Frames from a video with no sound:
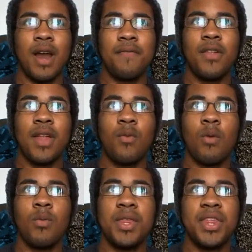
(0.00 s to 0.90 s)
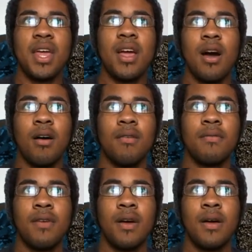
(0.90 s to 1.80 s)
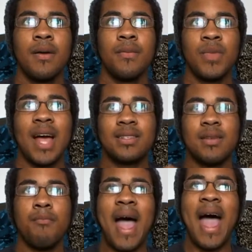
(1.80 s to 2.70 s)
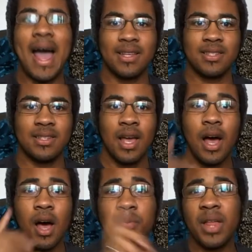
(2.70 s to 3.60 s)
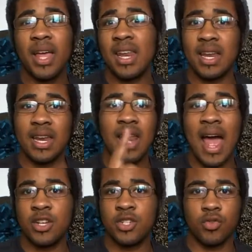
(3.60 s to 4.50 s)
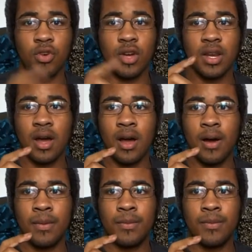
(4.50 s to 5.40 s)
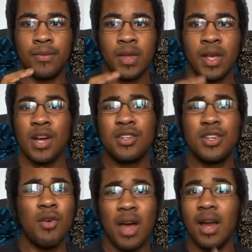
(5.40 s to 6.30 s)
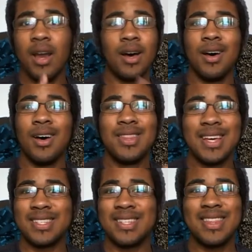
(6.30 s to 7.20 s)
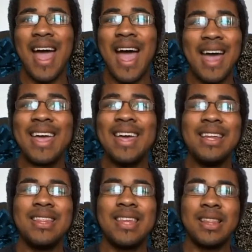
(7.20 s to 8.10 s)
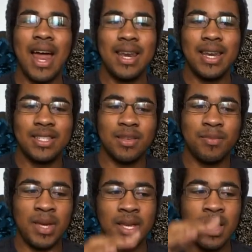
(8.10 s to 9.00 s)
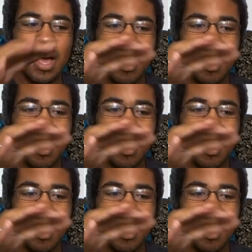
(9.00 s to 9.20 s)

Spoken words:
I feel like what we think of as a mass, a planet, an asteroid, a donut, a this, a that, anything that needs to be